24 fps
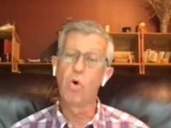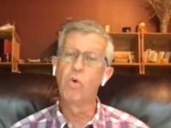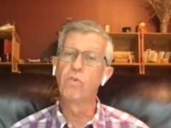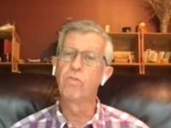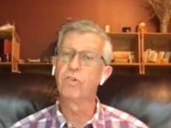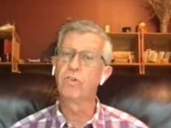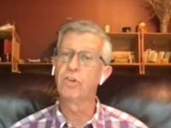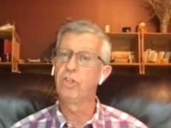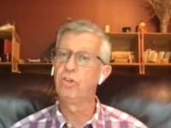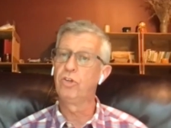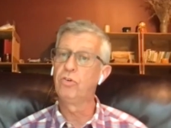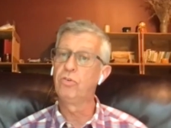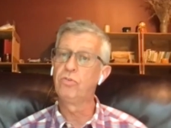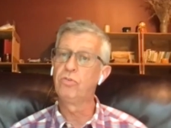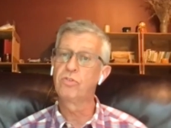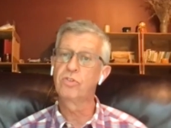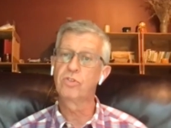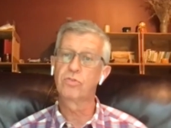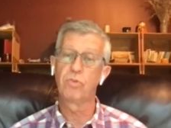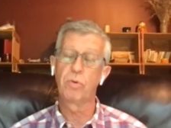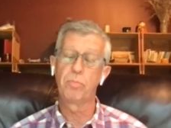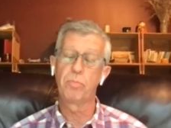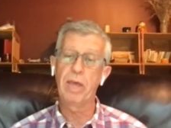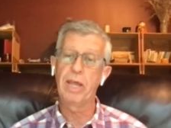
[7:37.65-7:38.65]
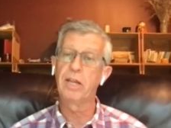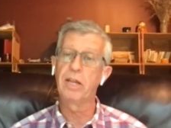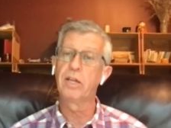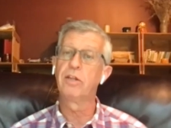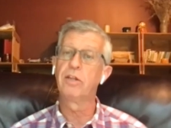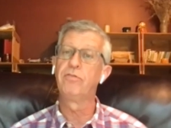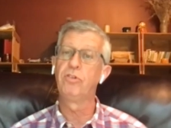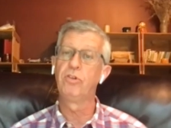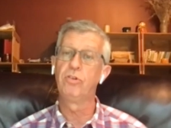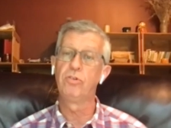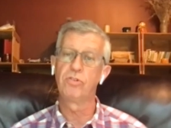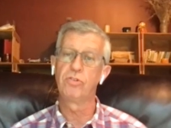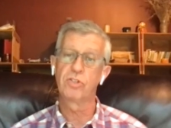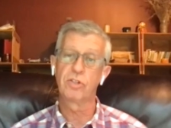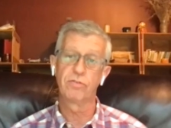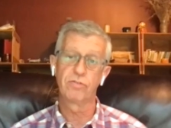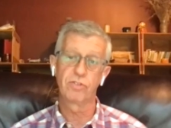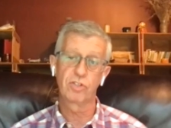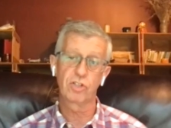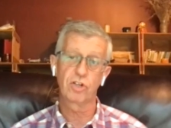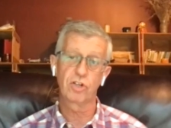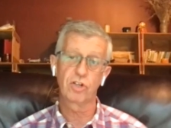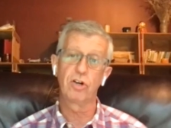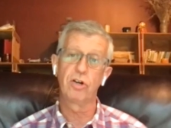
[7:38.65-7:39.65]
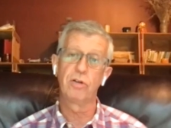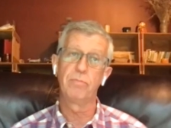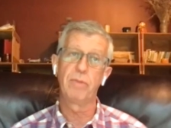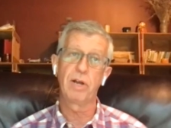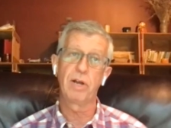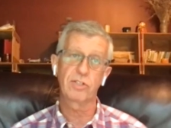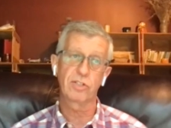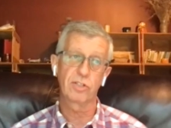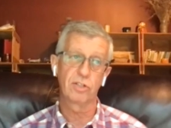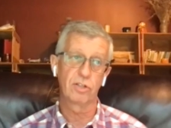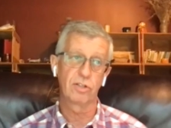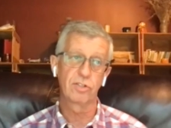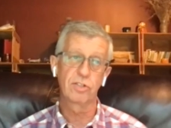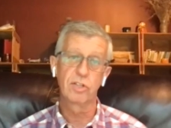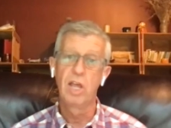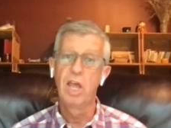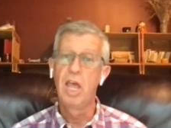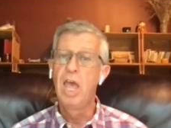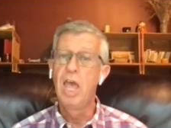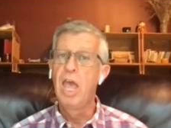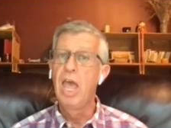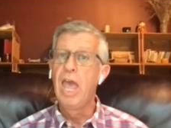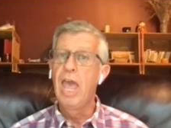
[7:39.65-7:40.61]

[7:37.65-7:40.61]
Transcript: overuse, repetitive use of certain muscles.